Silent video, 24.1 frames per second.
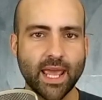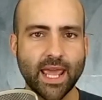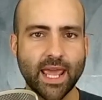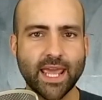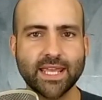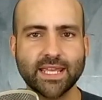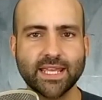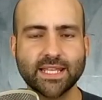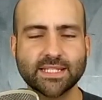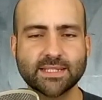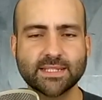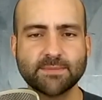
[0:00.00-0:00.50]

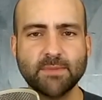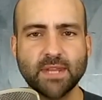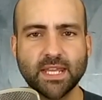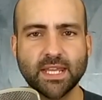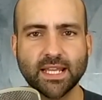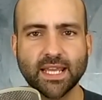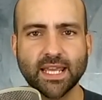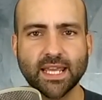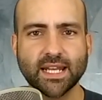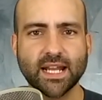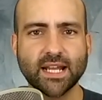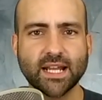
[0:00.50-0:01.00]
Hey, it's me
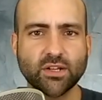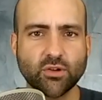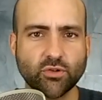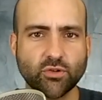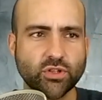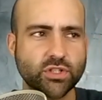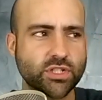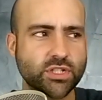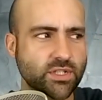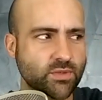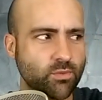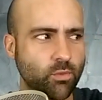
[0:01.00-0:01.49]
again. I know
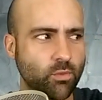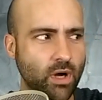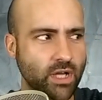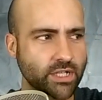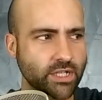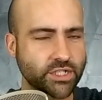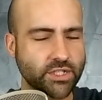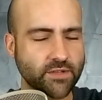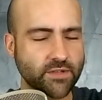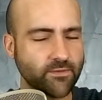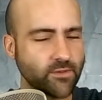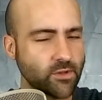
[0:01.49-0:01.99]
you just
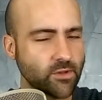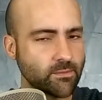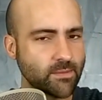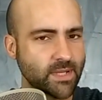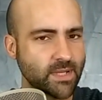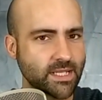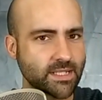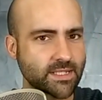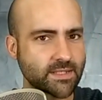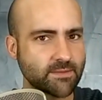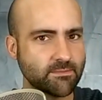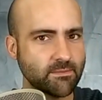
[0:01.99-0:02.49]
watched a few
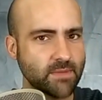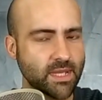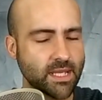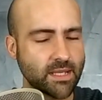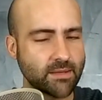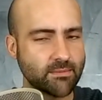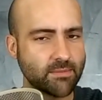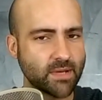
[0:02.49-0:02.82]
minutes of me,